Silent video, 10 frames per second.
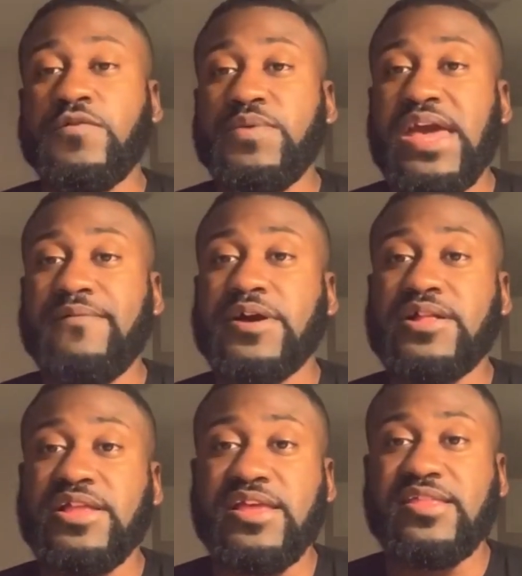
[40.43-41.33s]
we have a
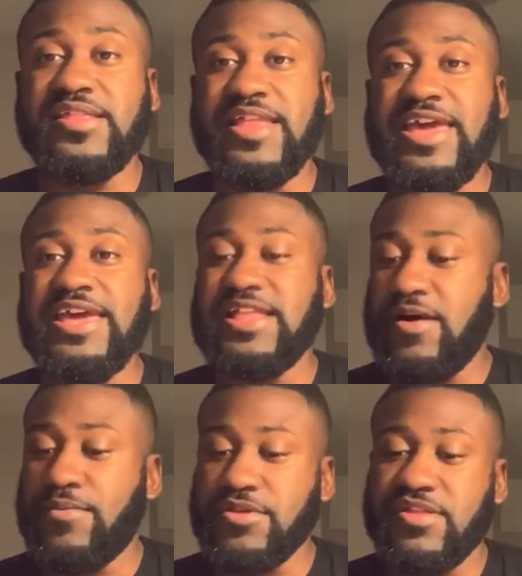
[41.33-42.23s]
clean slate and I
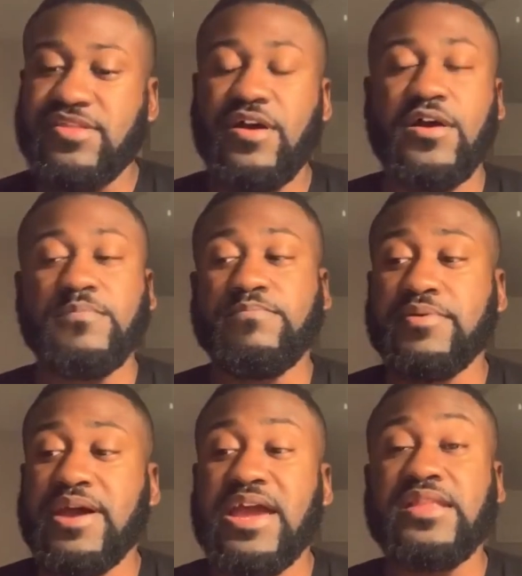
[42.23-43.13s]
want to start
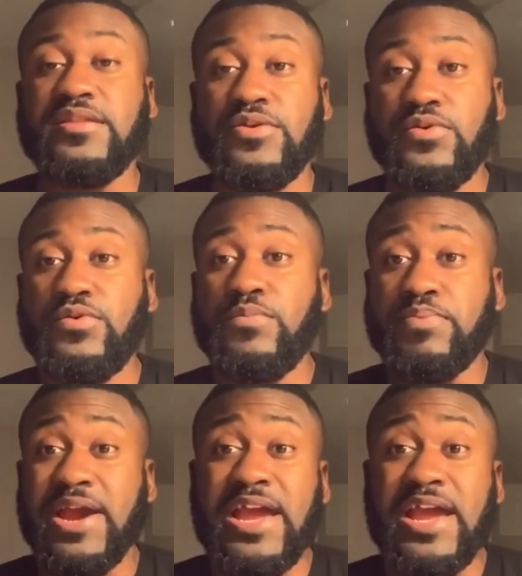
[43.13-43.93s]
brand new